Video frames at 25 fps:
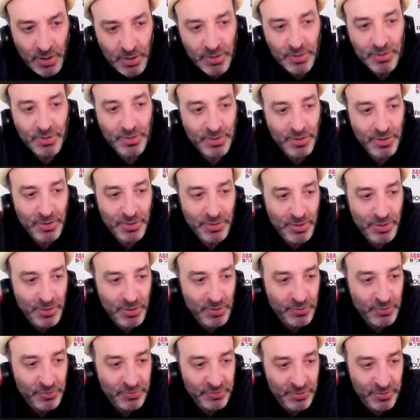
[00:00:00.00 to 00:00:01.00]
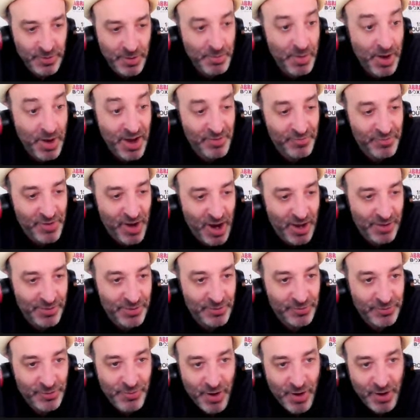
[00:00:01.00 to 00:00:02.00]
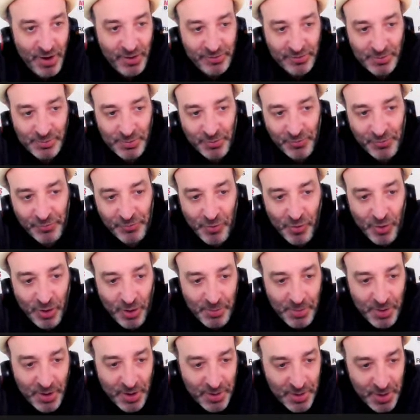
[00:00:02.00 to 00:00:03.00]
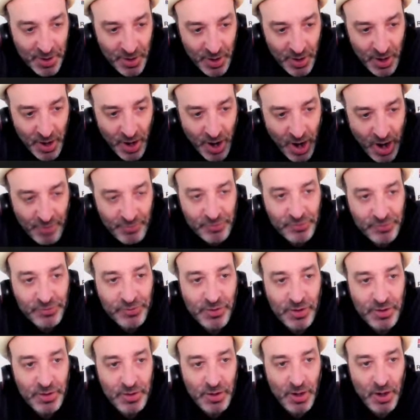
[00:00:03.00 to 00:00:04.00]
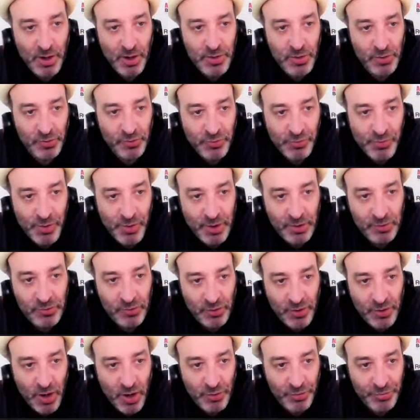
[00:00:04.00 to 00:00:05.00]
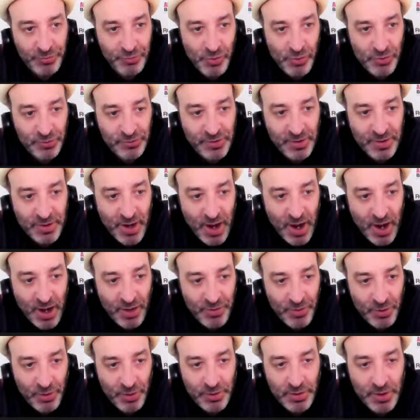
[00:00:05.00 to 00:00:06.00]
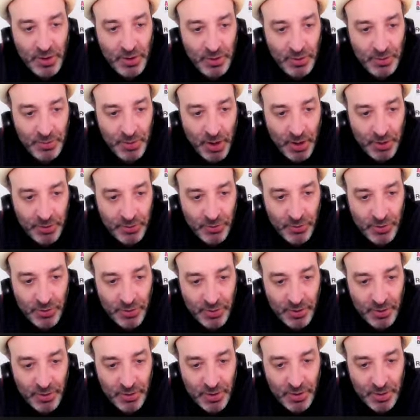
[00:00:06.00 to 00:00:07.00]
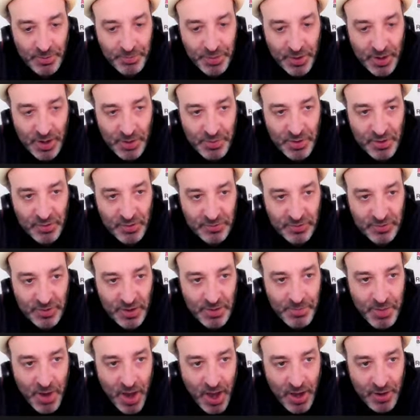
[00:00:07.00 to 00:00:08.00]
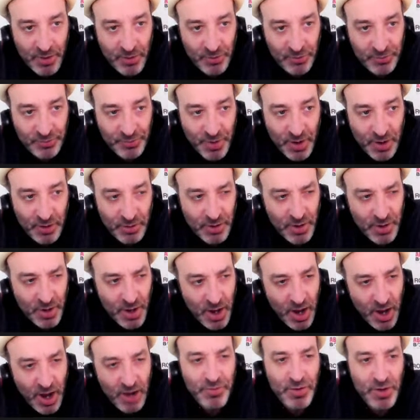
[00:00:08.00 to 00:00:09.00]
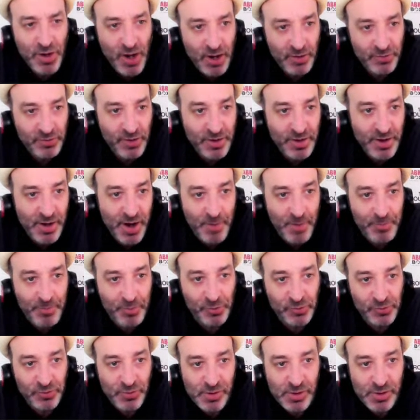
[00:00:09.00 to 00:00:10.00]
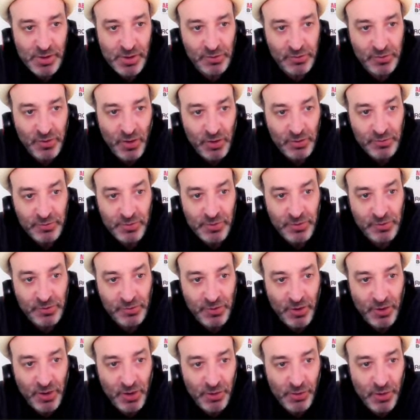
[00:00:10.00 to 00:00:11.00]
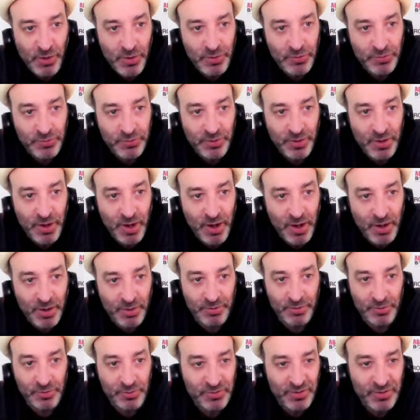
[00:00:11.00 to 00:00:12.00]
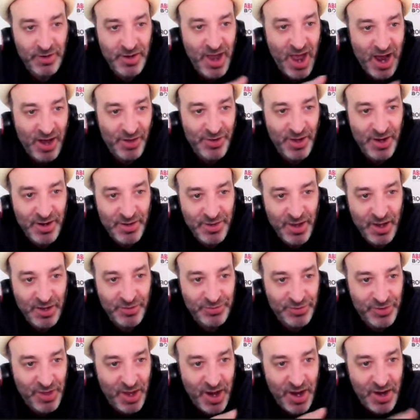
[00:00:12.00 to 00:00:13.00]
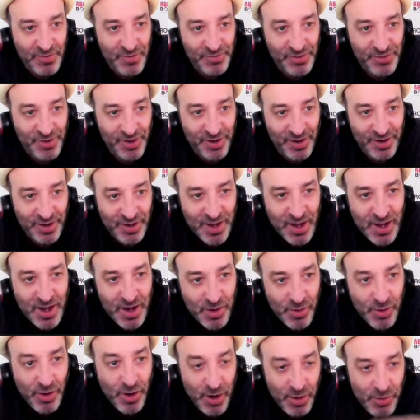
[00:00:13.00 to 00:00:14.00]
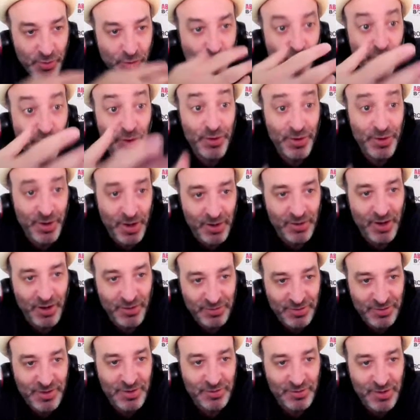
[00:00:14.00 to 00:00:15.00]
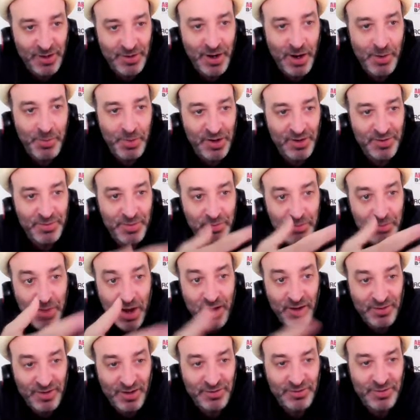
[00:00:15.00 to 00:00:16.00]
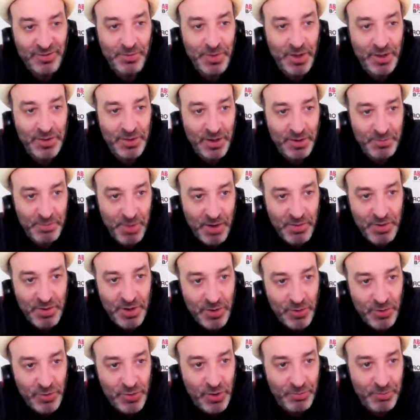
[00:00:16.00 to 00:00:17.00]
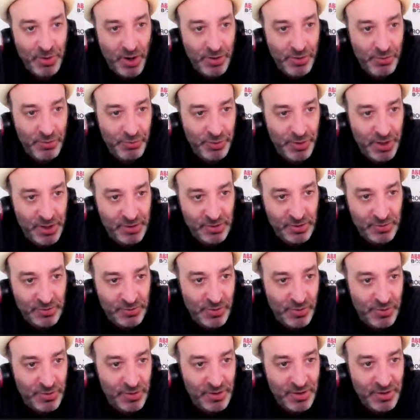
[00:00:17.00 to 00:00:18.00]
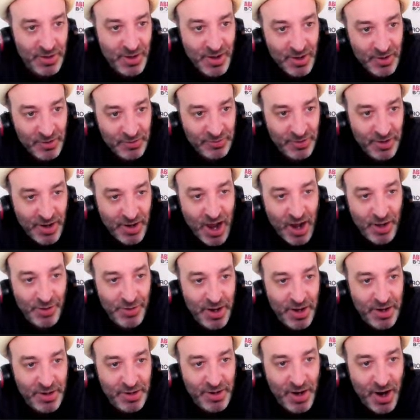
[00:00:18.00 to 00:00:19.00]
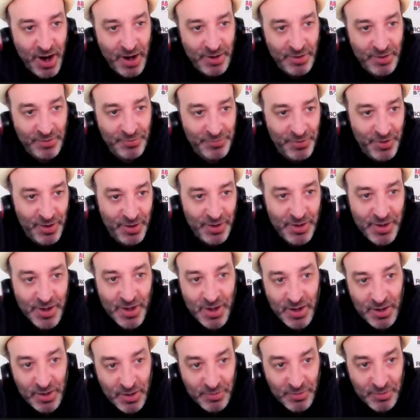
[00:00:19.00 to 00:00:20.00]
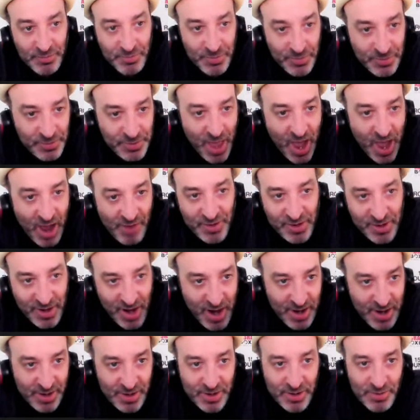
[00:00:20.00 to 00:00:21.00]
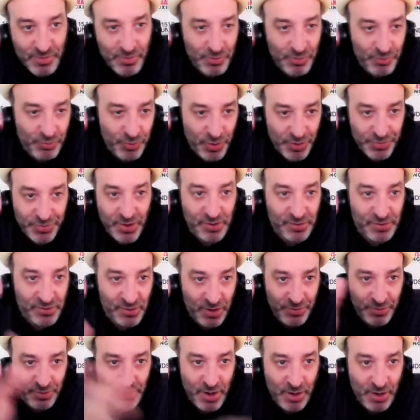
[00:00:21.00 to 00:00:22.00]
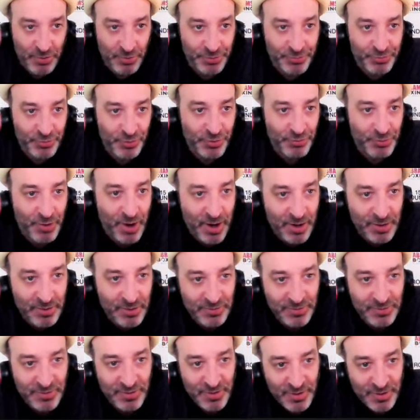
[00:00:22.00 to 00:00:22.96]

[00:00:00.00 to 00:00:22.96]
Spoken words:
This you may have gotten this question before, but obviously your twins are going through it together, and you're under the PBC banner as well. Have you guys had an opportunity to talk to the Charlos and see how they've or I see you say no, but is that something that maybe you and your brother would like to do to see how they kind of navigated it with each other going through the ranks?